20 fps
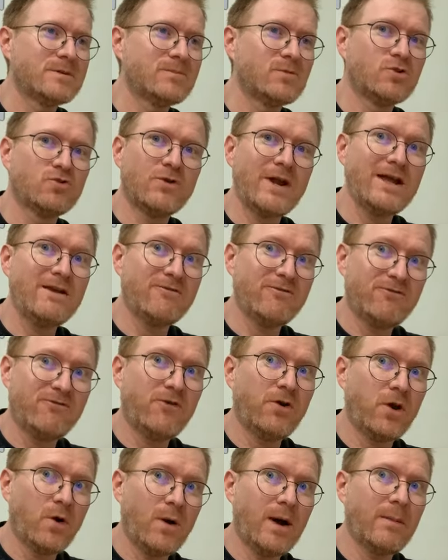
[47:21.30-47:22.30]
some great
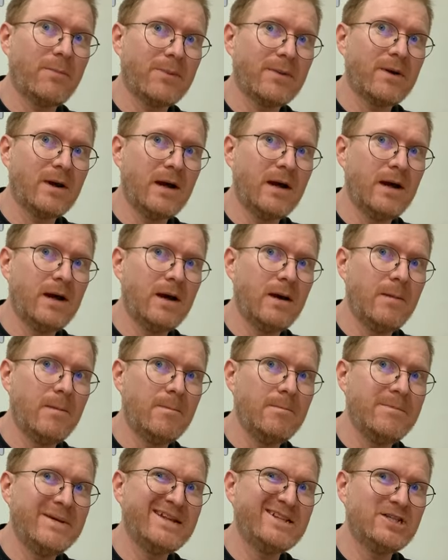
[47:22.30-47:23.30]
follow-up
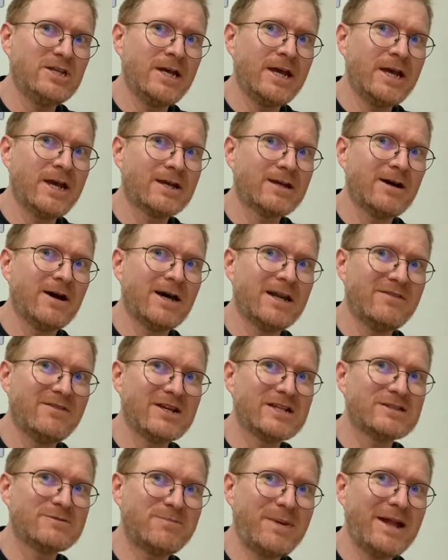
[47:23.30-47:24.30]
mid-year
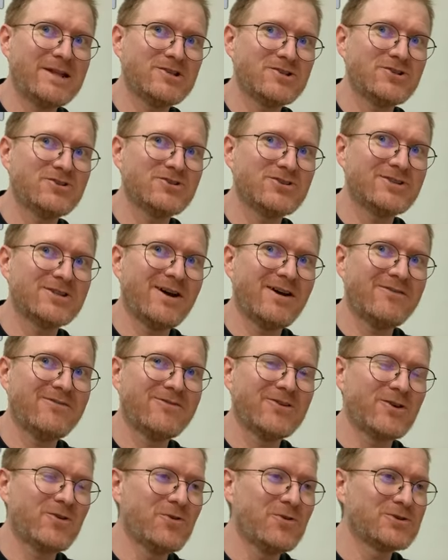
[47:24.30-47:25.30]
kind of expansion
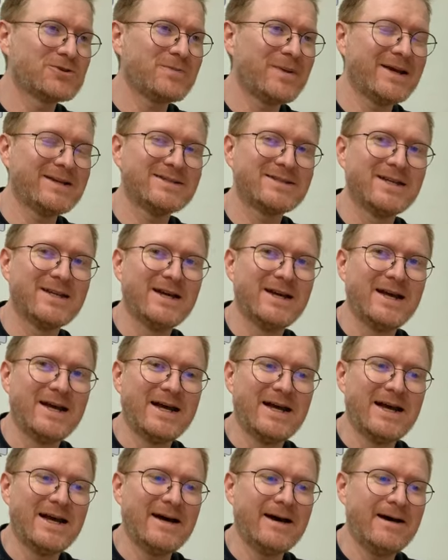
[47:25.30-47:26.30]
stuff for Core Space.
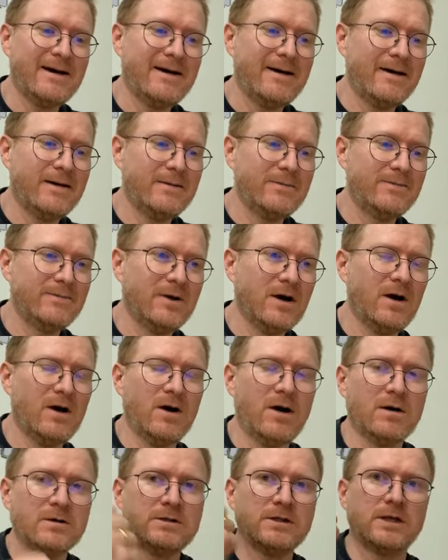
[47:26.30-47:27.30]

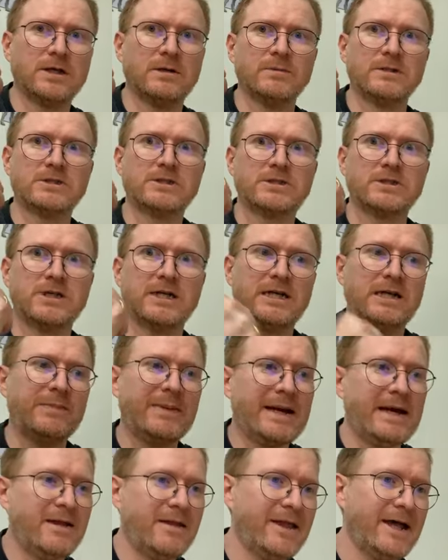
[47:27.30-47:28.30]
Oh God, I'm
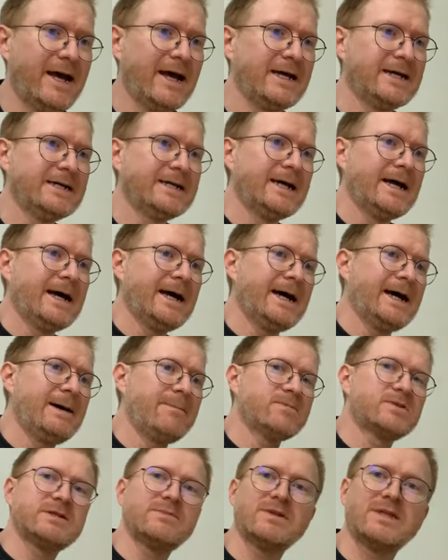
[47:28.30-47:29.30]
excited about that.
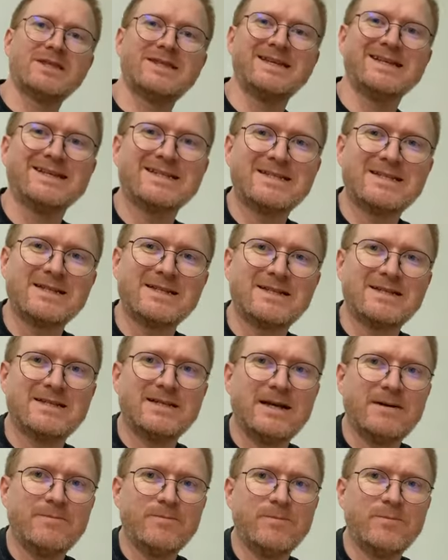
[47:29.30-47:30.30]
Some of the things
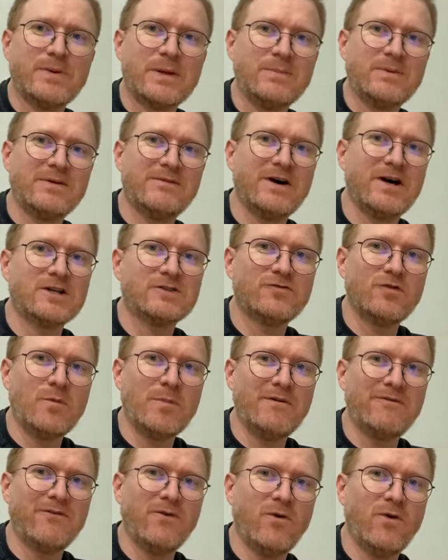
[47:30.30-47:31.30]
that people have
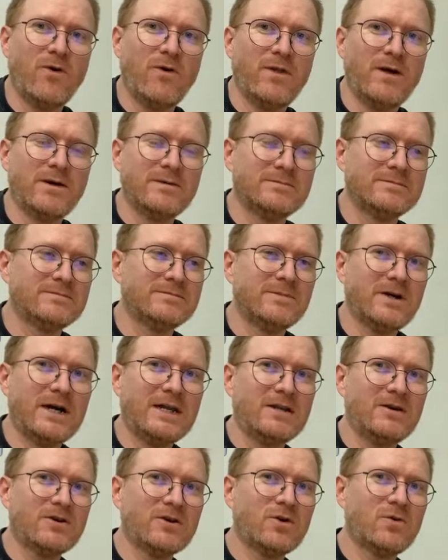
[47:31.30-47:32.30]
asked for before that
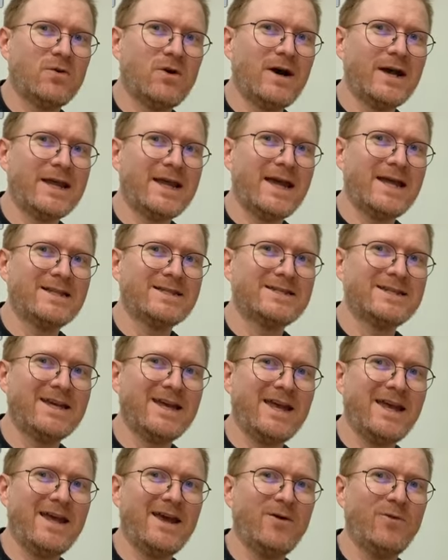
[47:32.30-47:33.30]
might not quite get
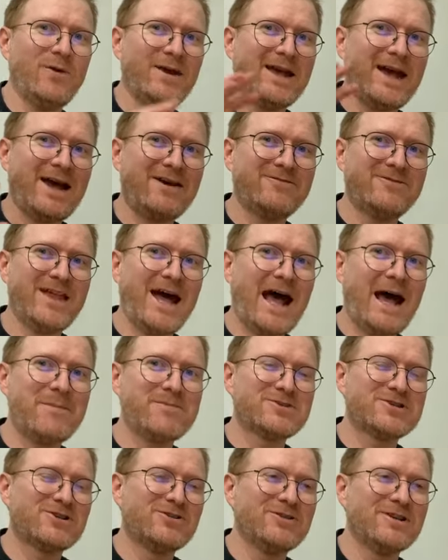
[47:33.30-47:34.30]
into here, we have
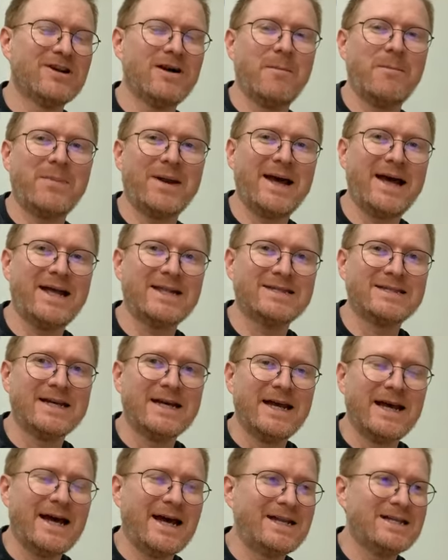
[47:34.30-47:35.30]
absolutely got
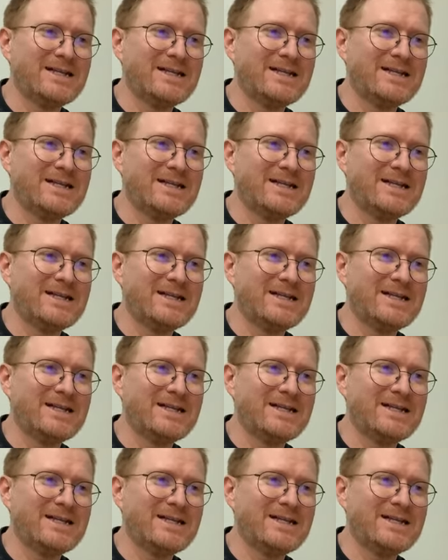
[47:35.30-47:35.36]
planned,